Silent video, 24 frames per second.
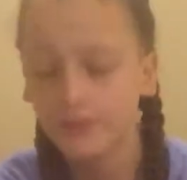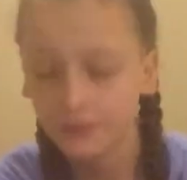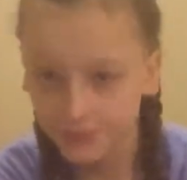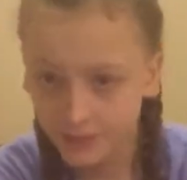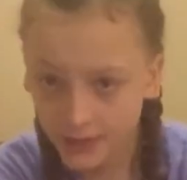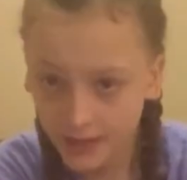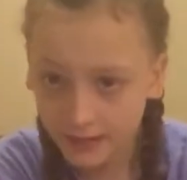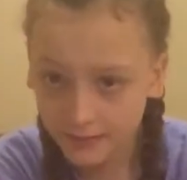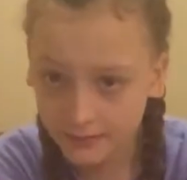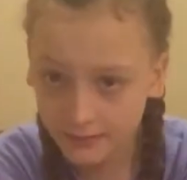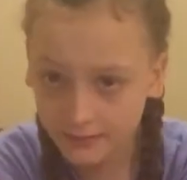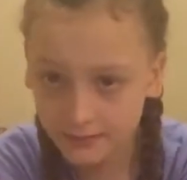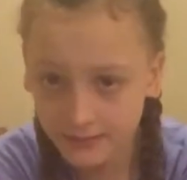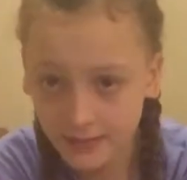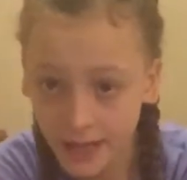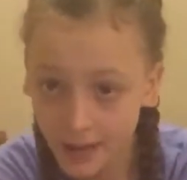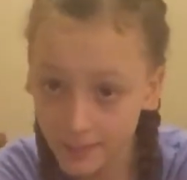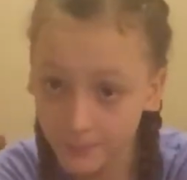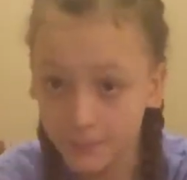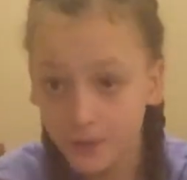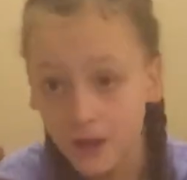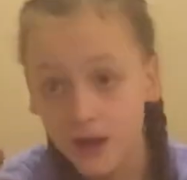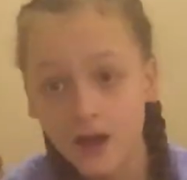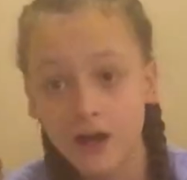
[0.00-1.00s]
This is
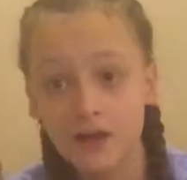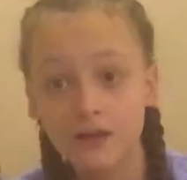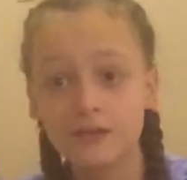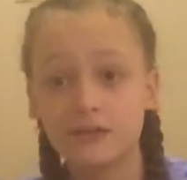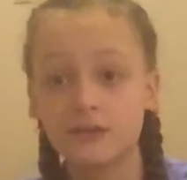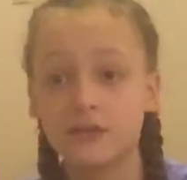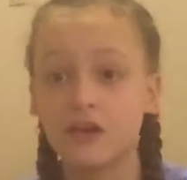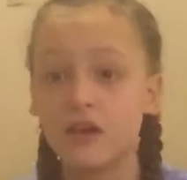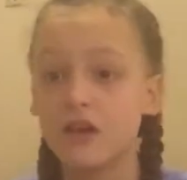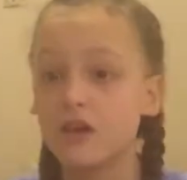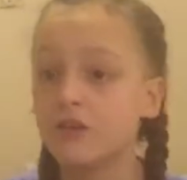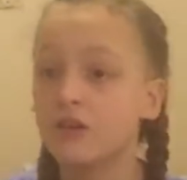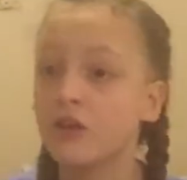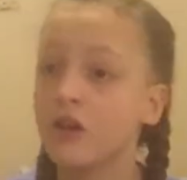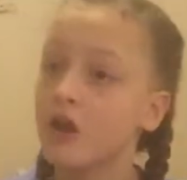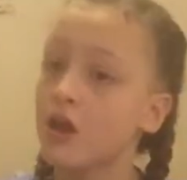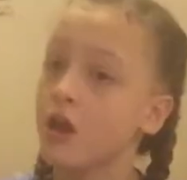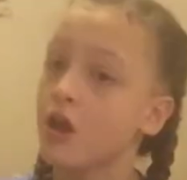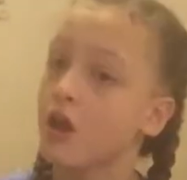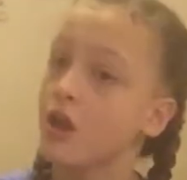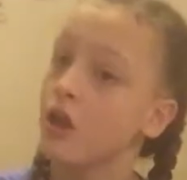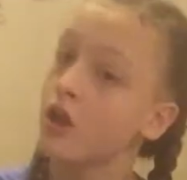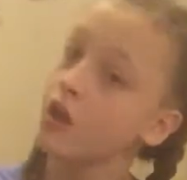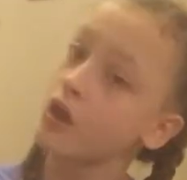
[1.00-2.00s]
that person
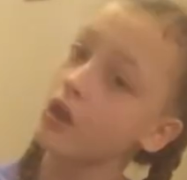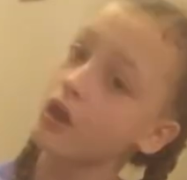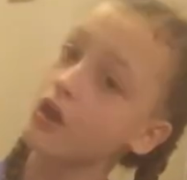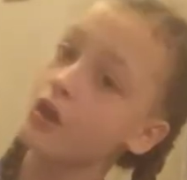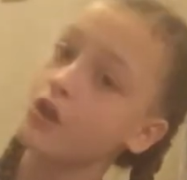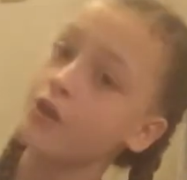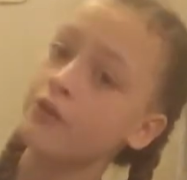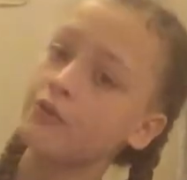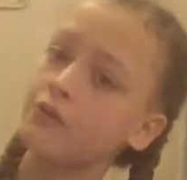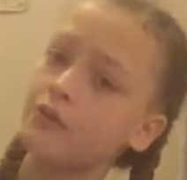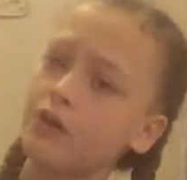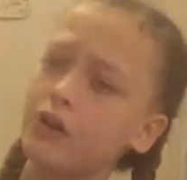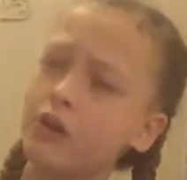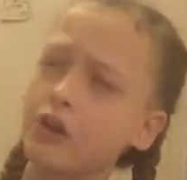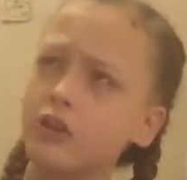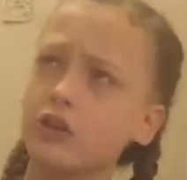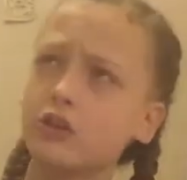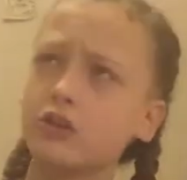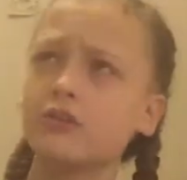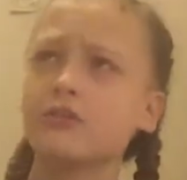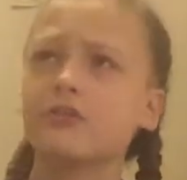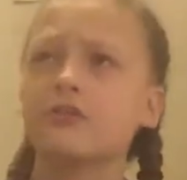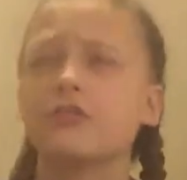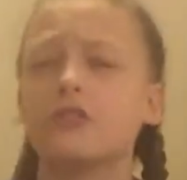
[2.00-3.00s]
who,
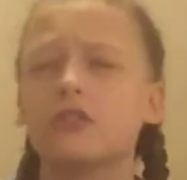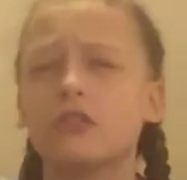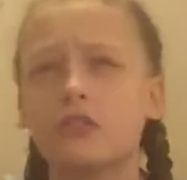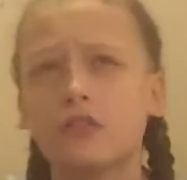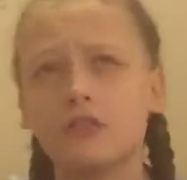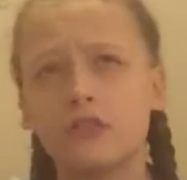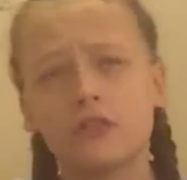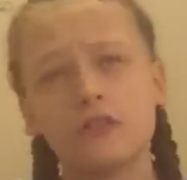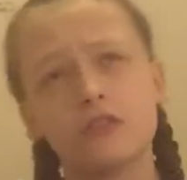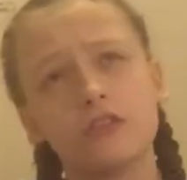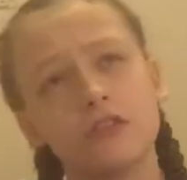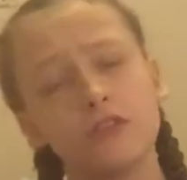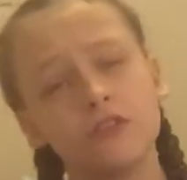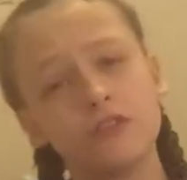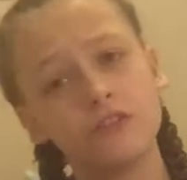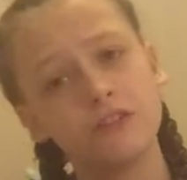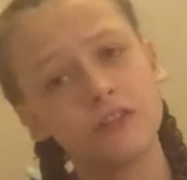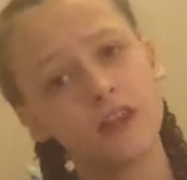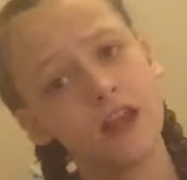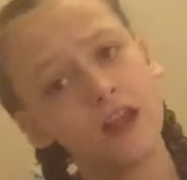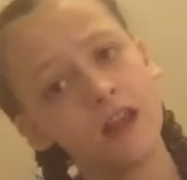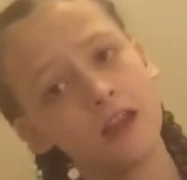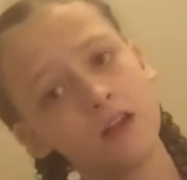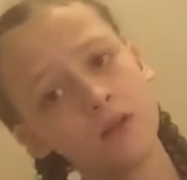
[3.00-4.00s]
say
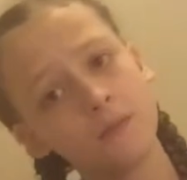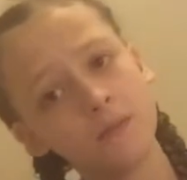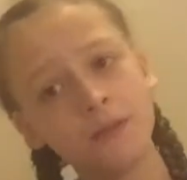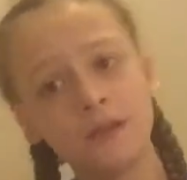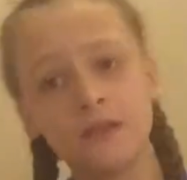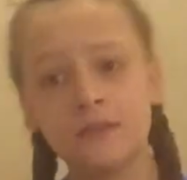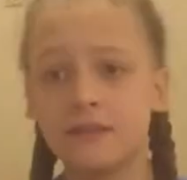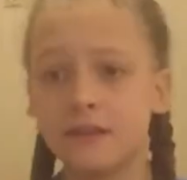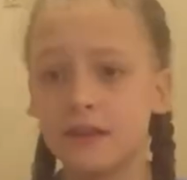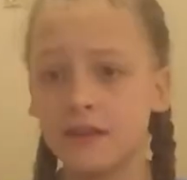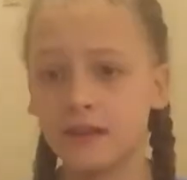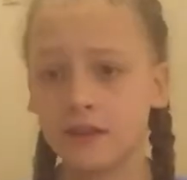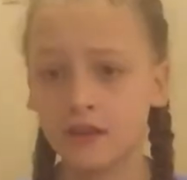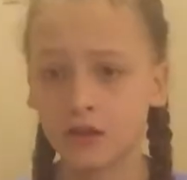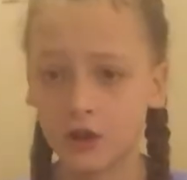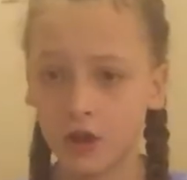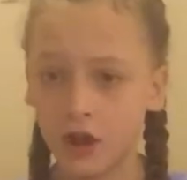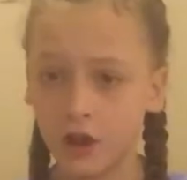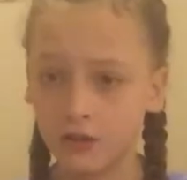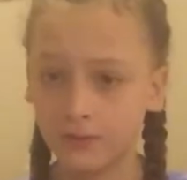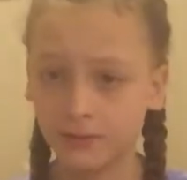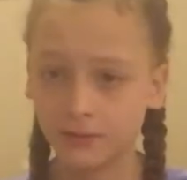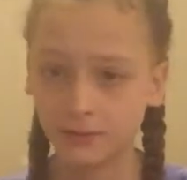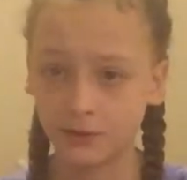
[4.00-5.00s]
you'll be sitting in
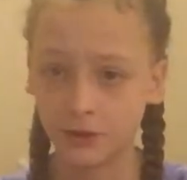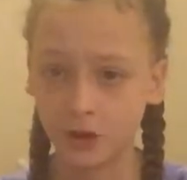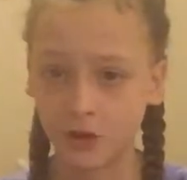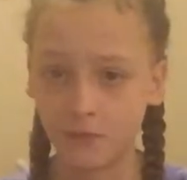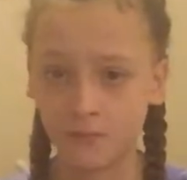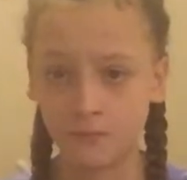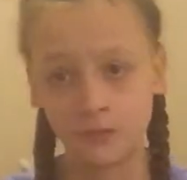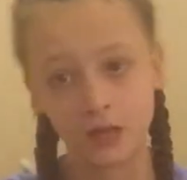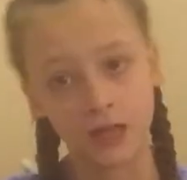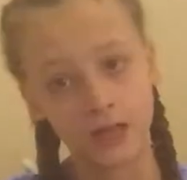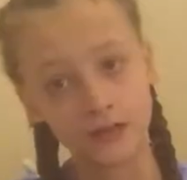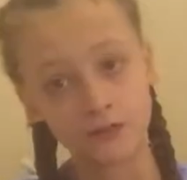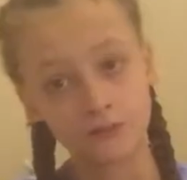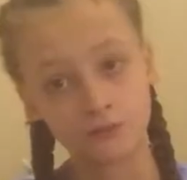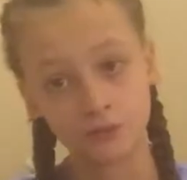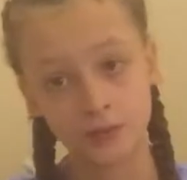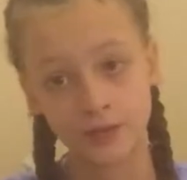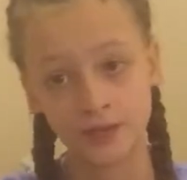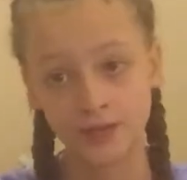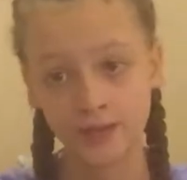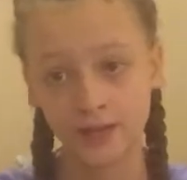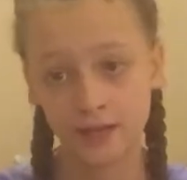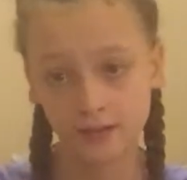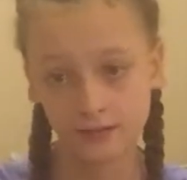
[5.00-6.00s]
class with them, like
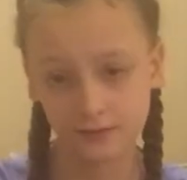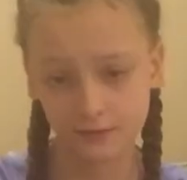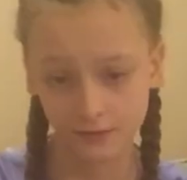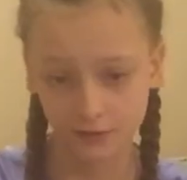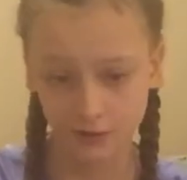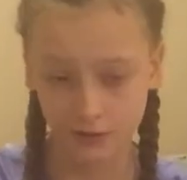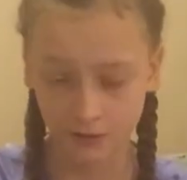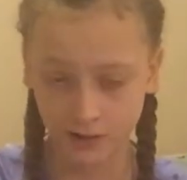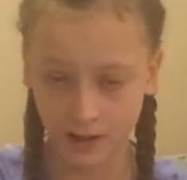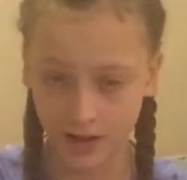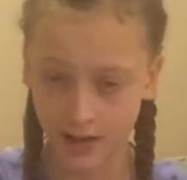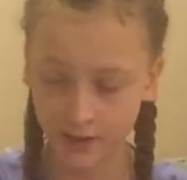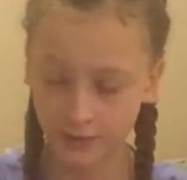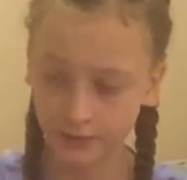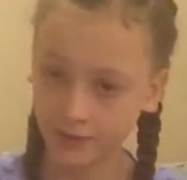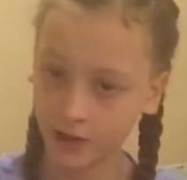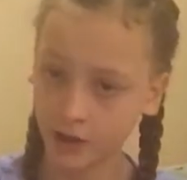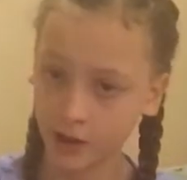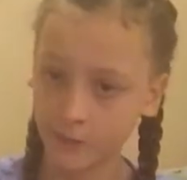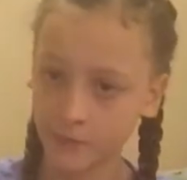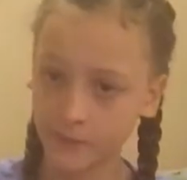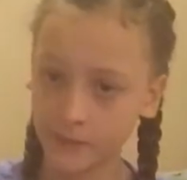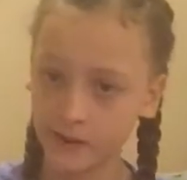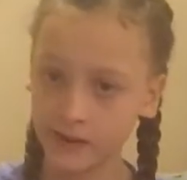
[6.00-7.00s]
right next to you, and
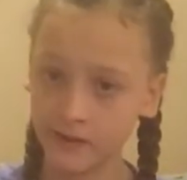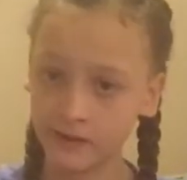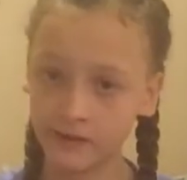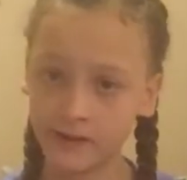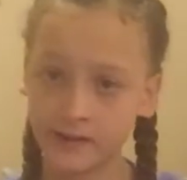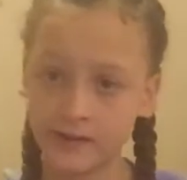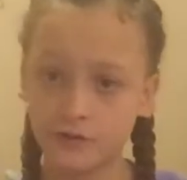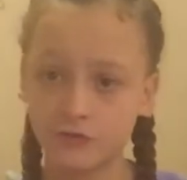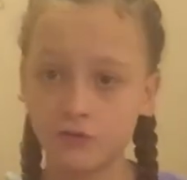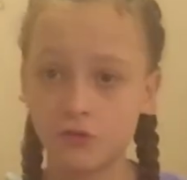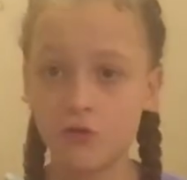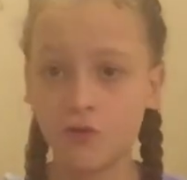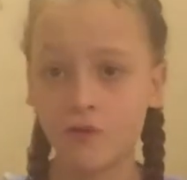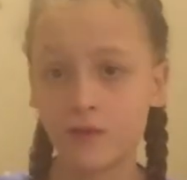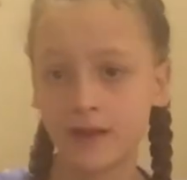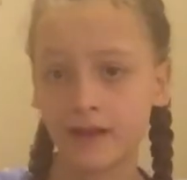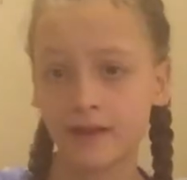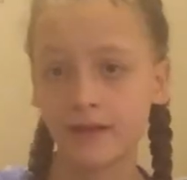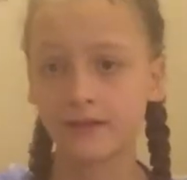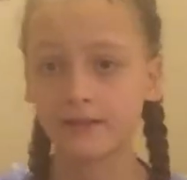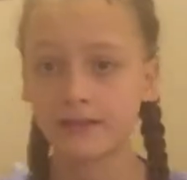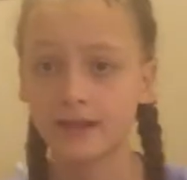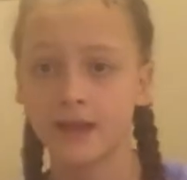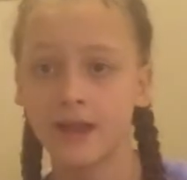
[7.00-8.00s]
they'll be like
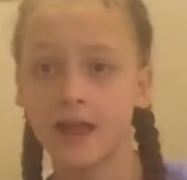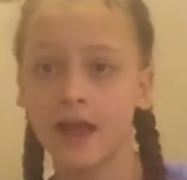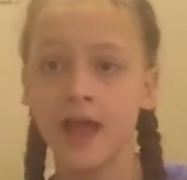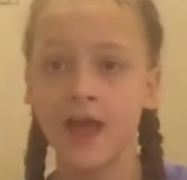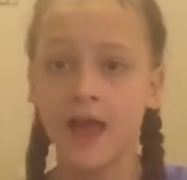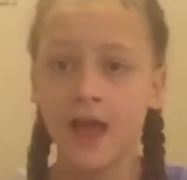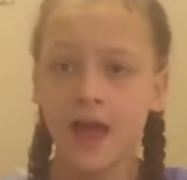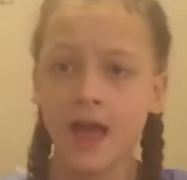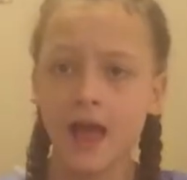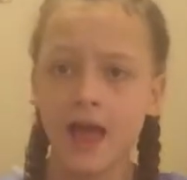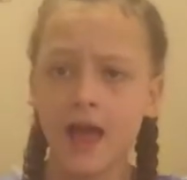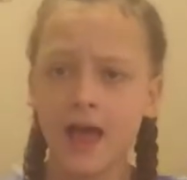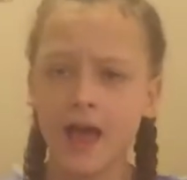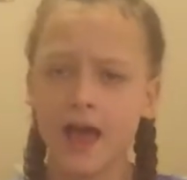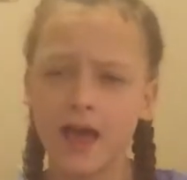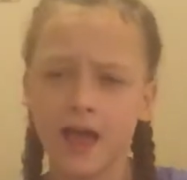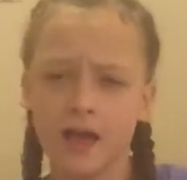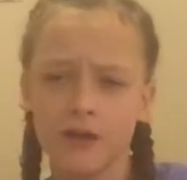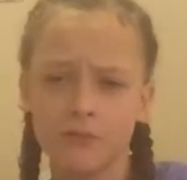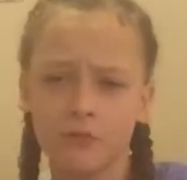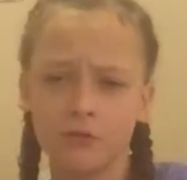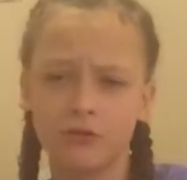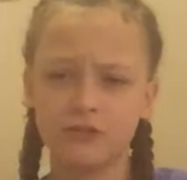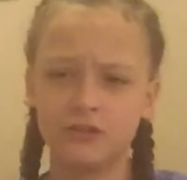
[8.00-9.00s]
talking, saying,
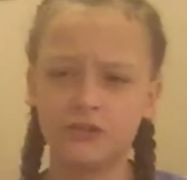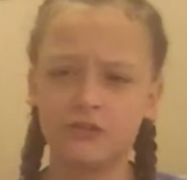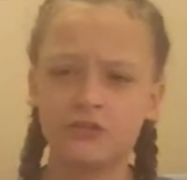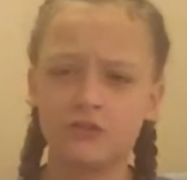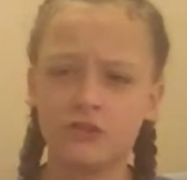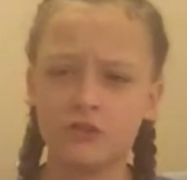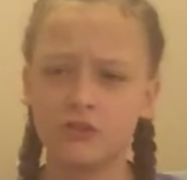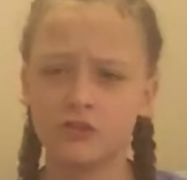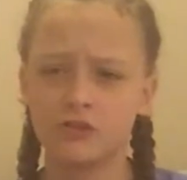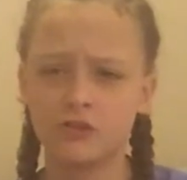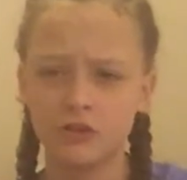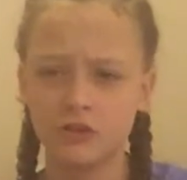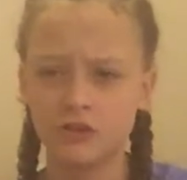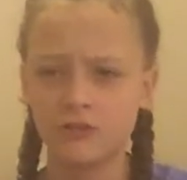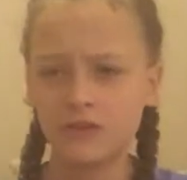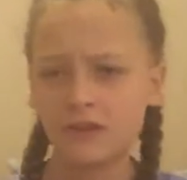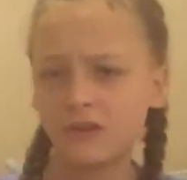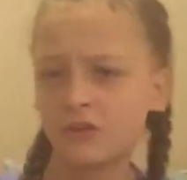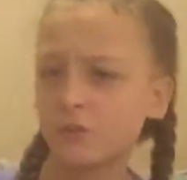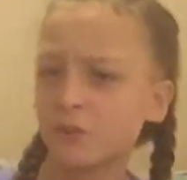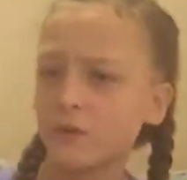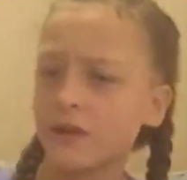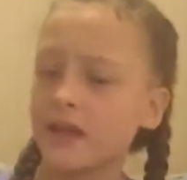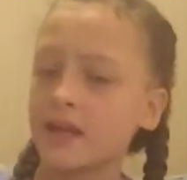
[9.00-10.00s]
hey, what did you do
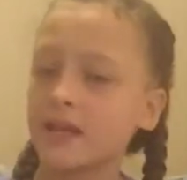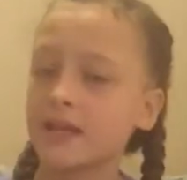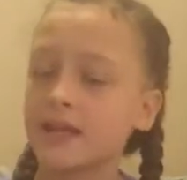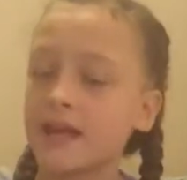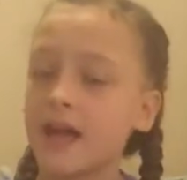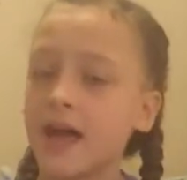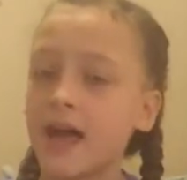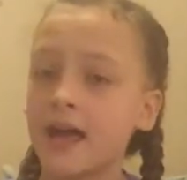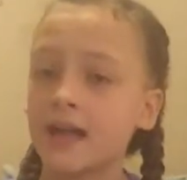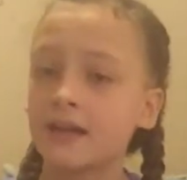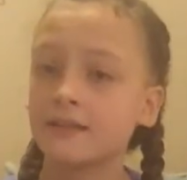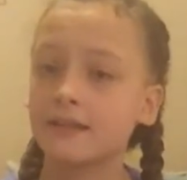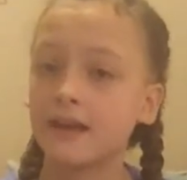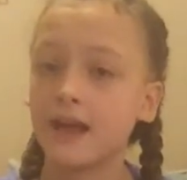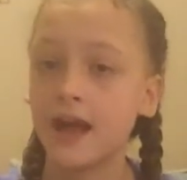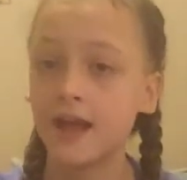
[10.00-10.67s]
this weekend?